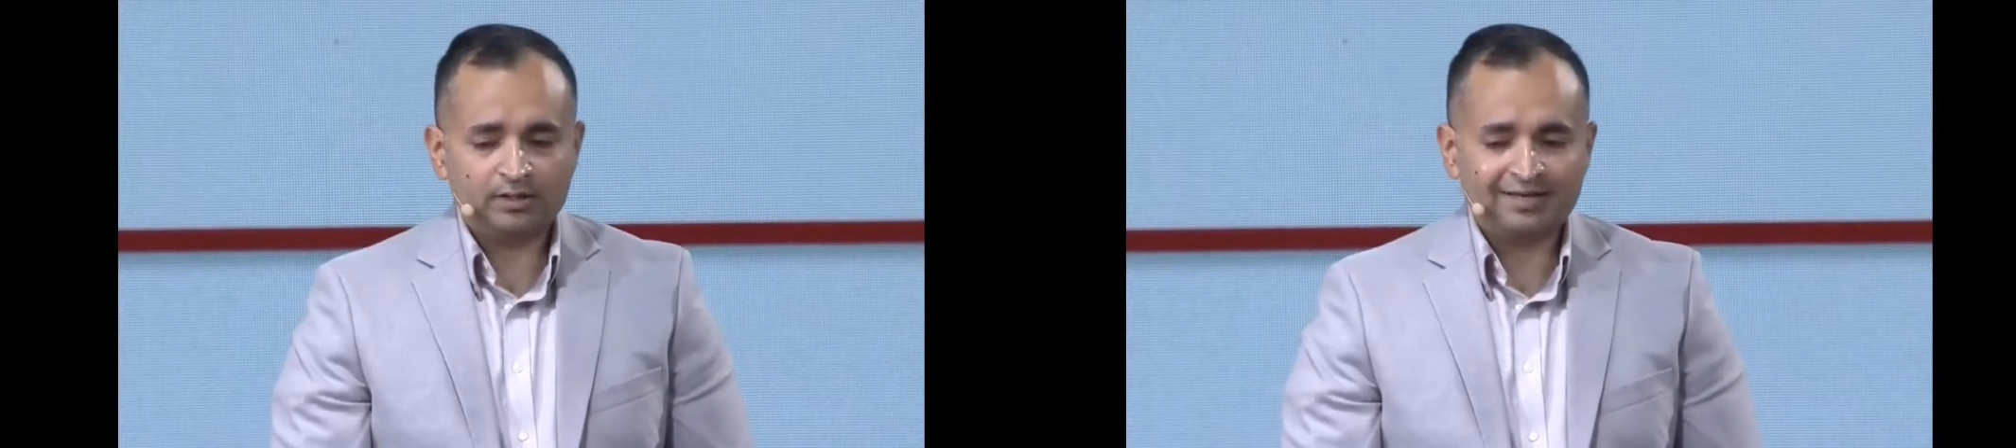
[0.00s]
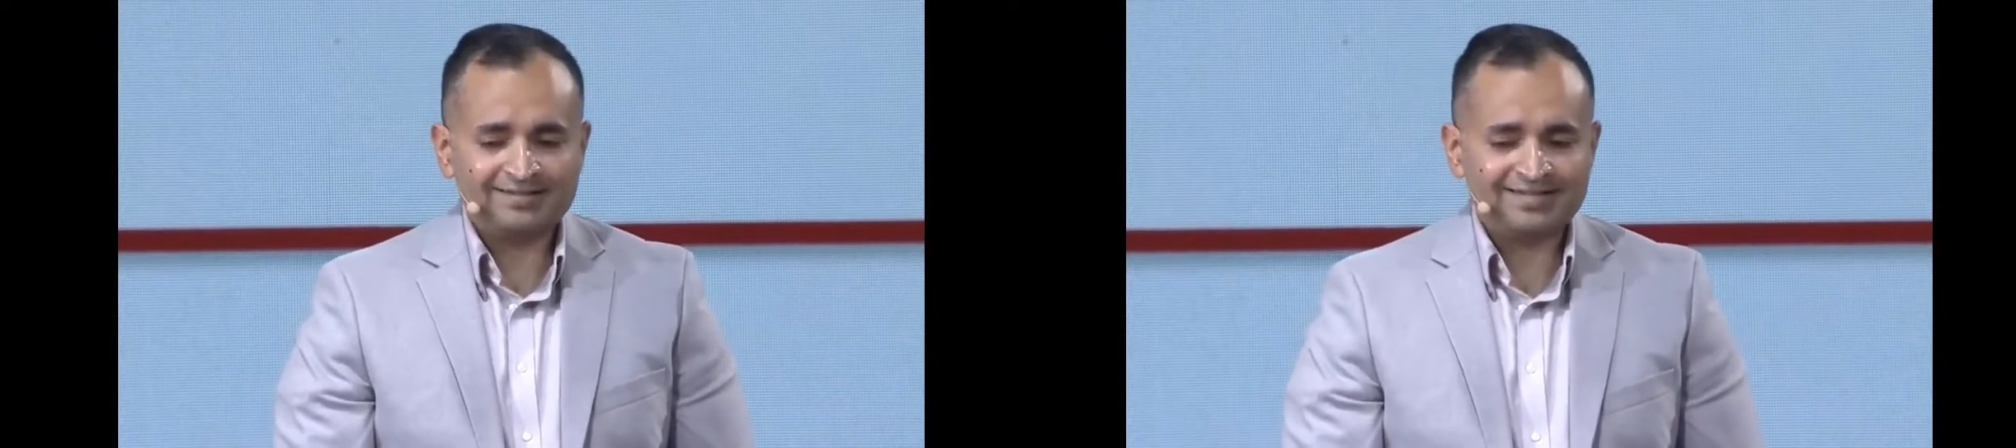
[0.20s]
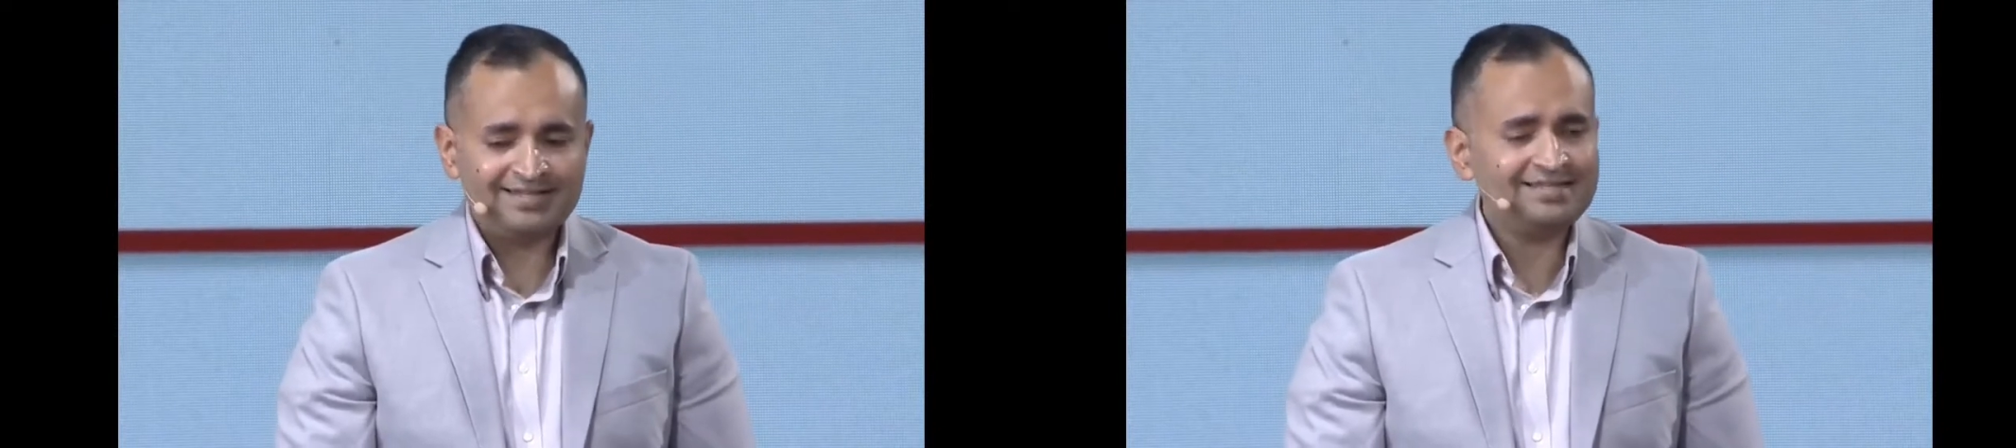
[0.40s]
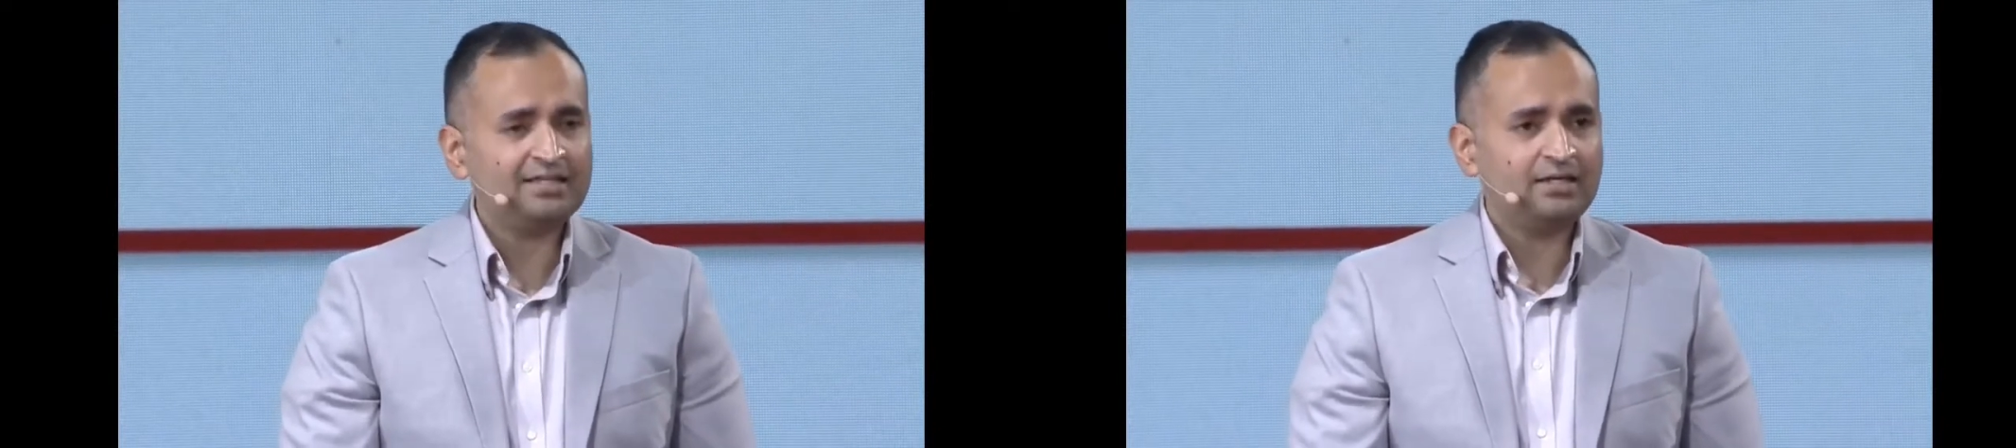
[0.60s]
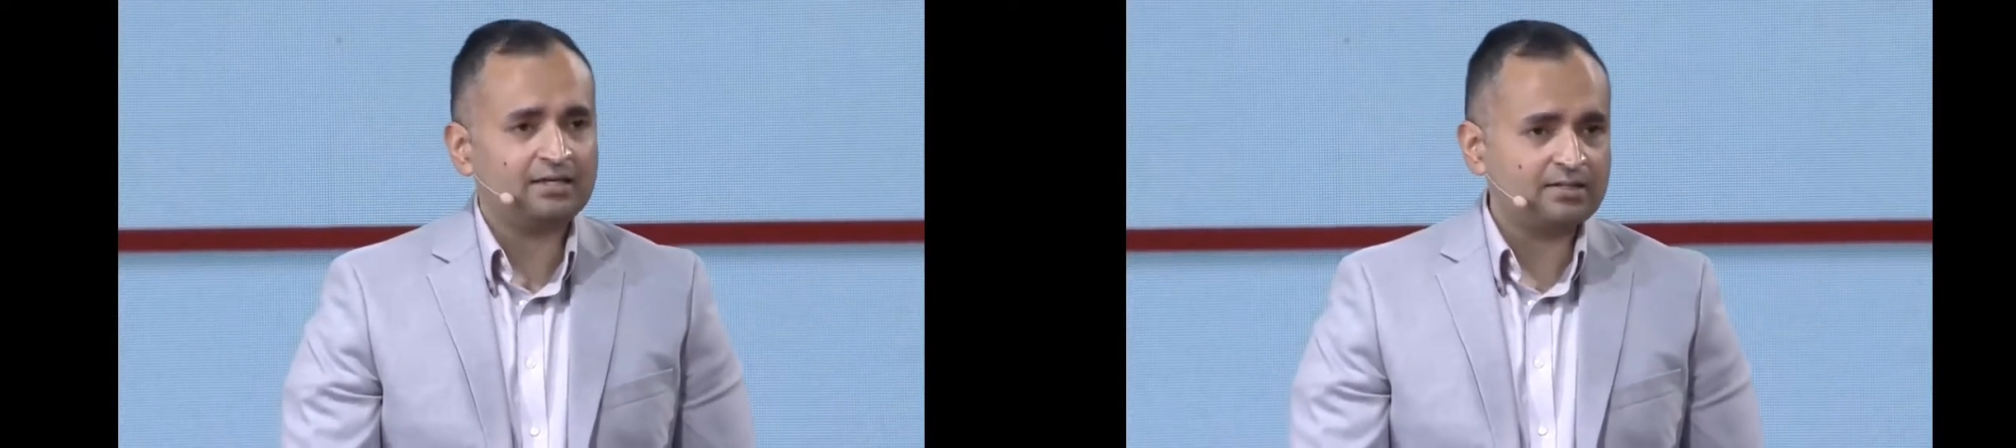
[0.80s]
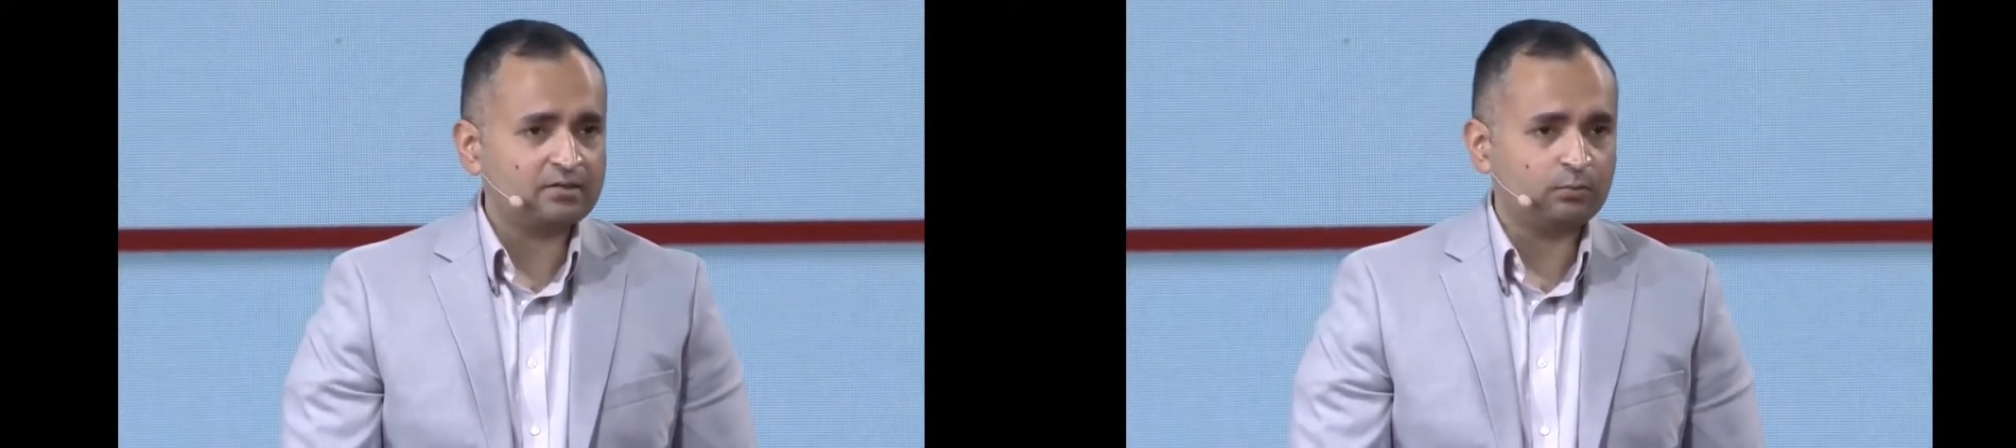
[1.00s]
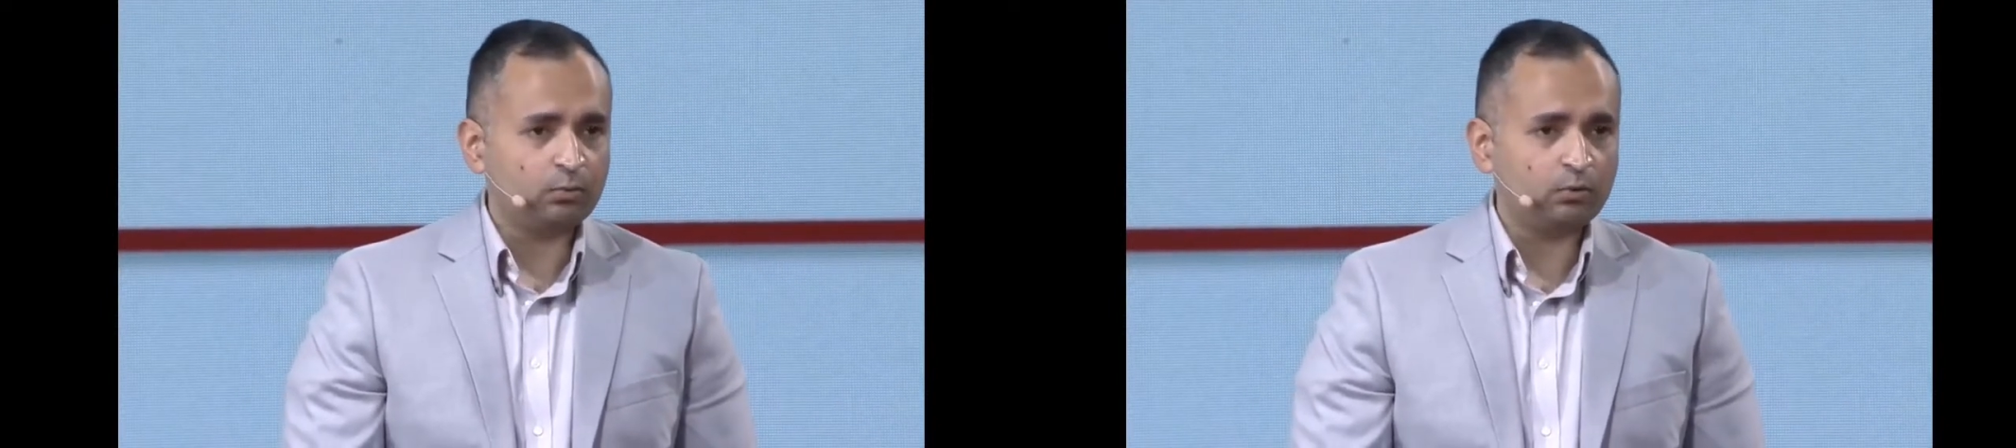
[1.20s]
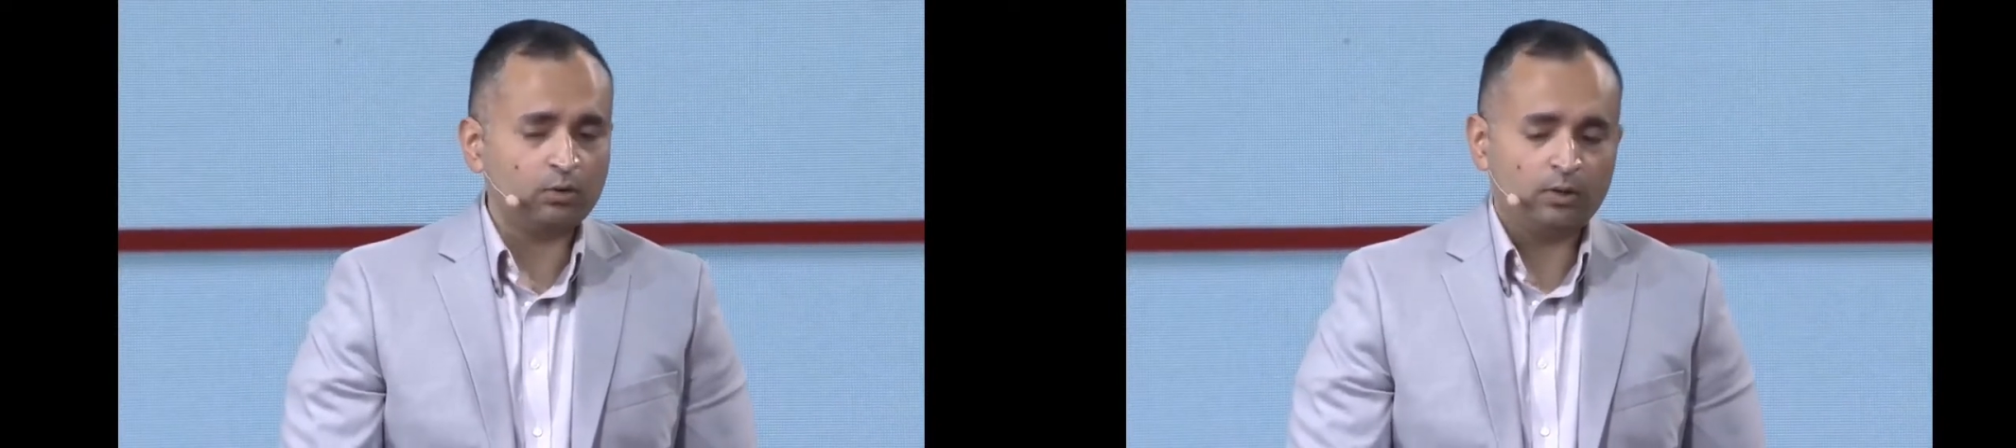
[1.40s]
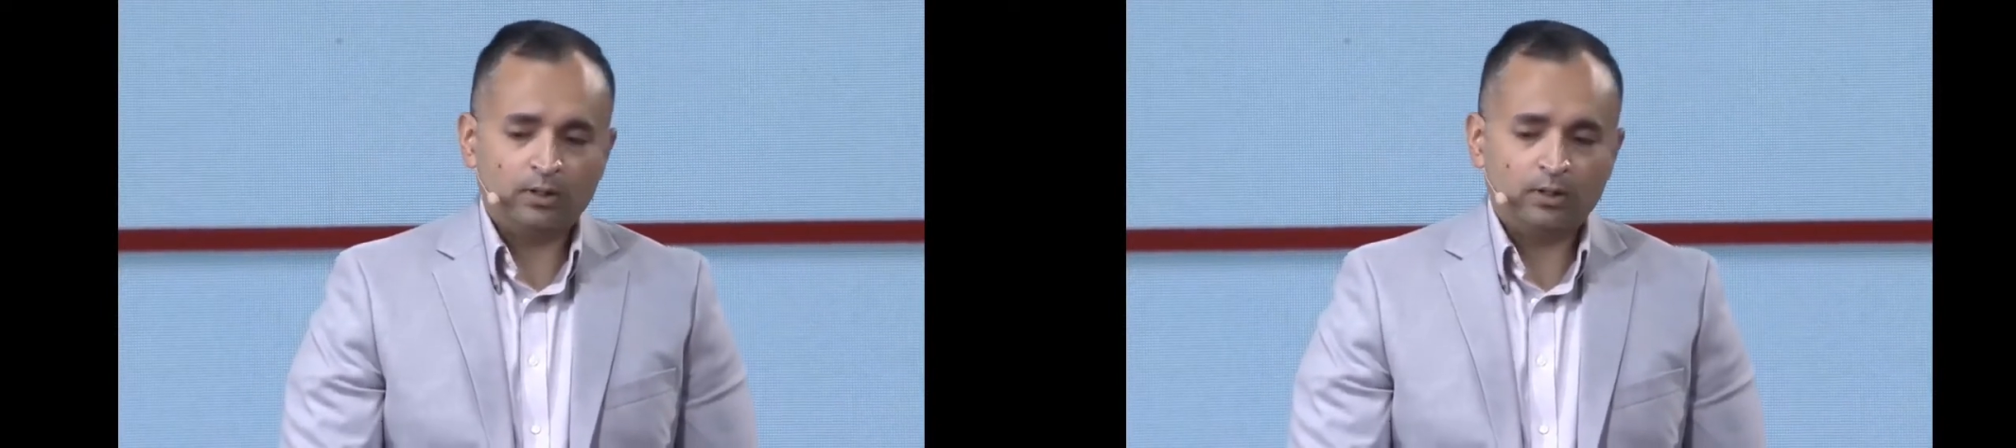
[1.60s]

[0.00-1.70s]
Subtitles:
that is easily accessible,